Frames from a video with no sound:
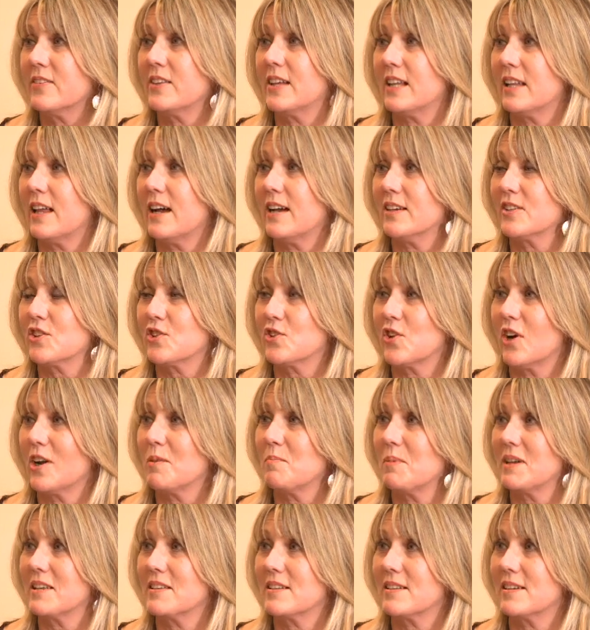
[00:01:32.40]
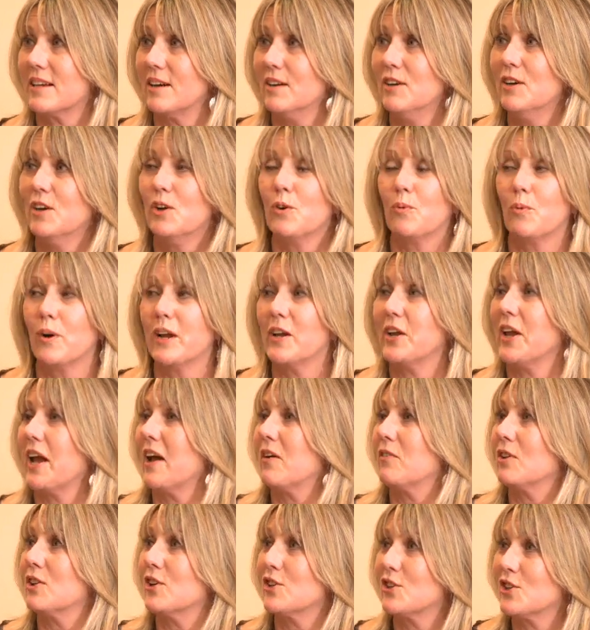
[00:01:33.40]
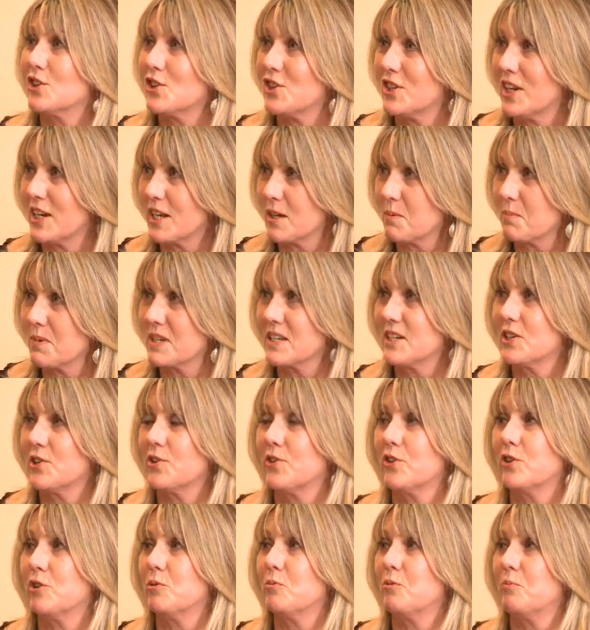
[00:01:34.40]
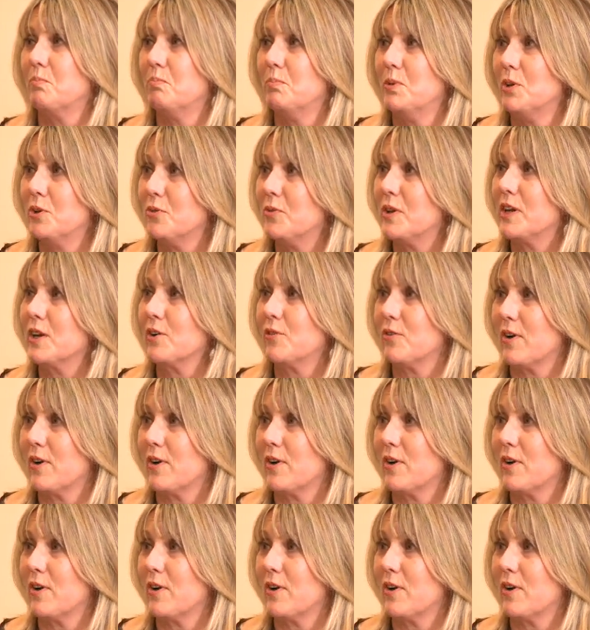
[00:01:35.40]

in the last trimester, where you have a lot of genetic material moving